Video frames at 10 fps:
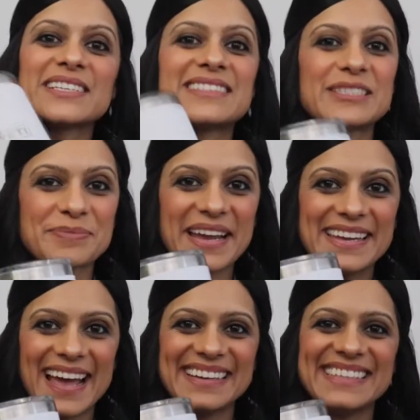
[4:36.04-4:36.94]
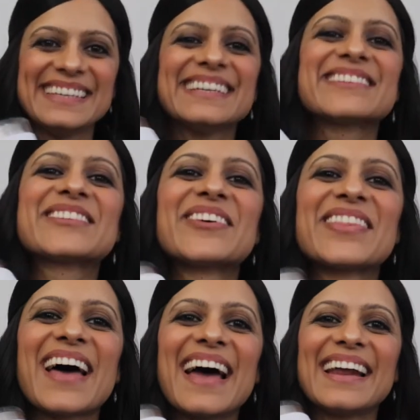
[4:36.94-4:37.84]
it to my Yeti so
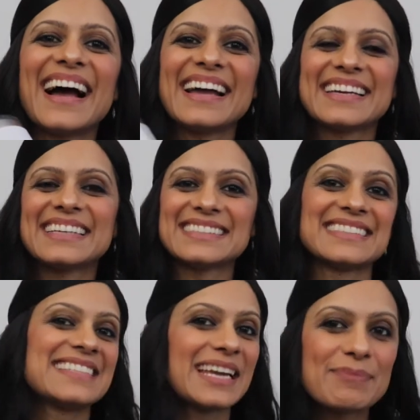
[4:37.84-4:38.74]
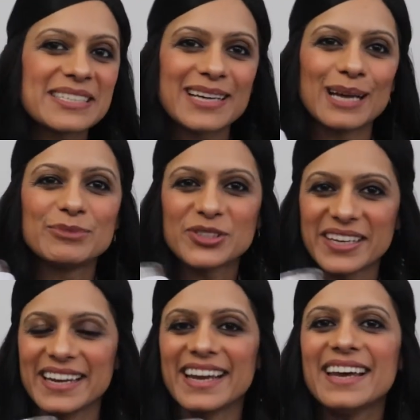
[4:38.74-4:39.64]
that I can take my time
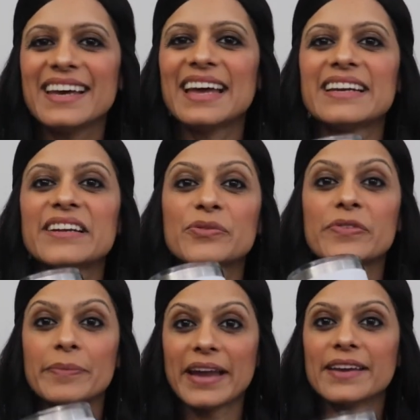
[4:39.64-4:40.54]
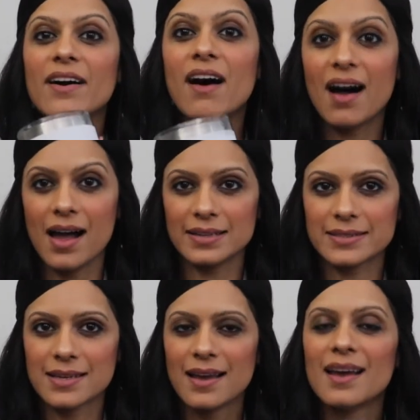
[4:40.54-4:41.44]
drinking it and it'll remain
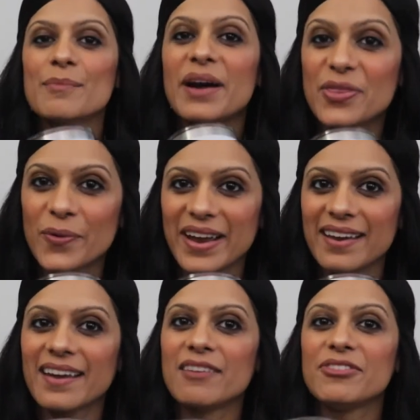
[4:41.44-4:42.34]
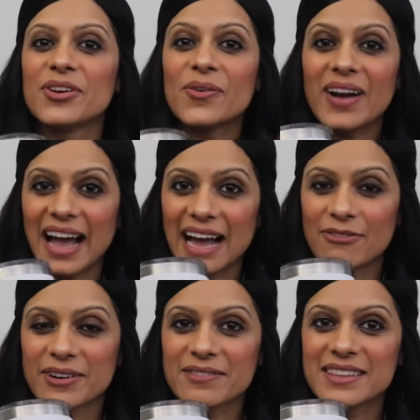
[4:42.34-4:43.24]
hot. By the way, if you don't
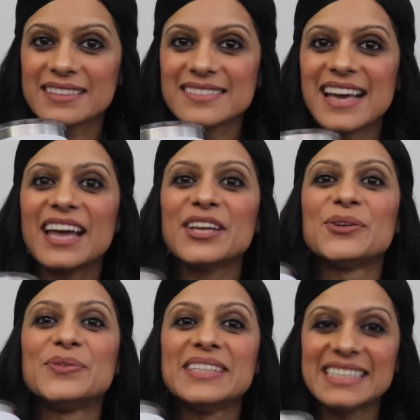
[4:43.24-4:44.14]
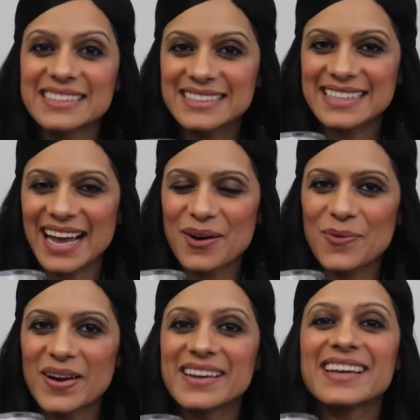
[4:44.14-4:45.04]
have one of these yet, you need to
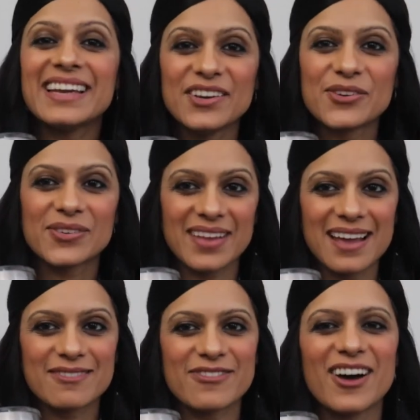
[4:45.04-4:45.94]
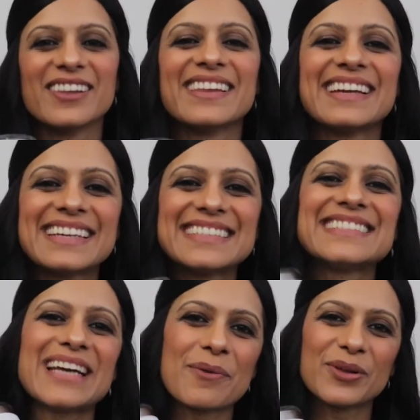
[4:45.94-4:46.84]
get one in your life. I'll link
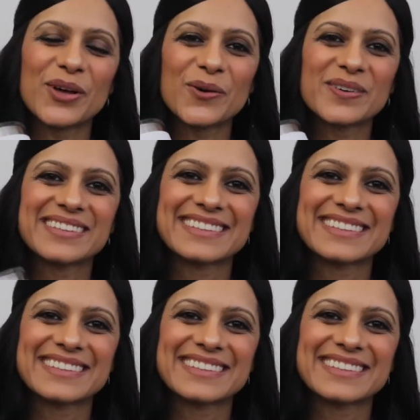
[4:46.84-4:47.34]
it down below.